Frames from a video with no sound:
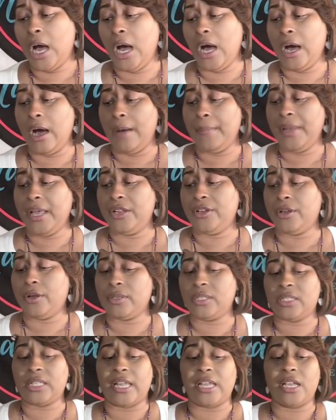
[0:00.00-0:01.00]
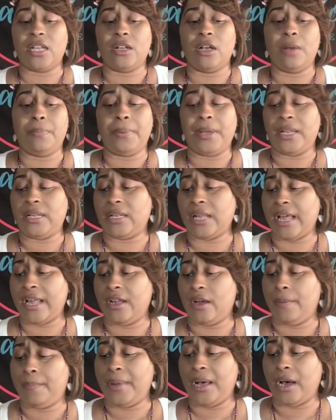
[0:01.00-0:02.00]
and they're staying up at night
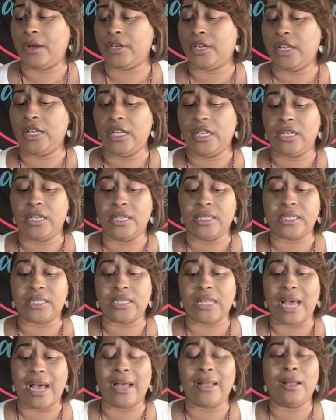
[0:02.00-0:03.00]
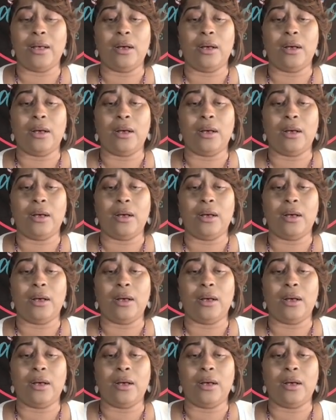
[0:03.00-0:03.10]
about it. And it's not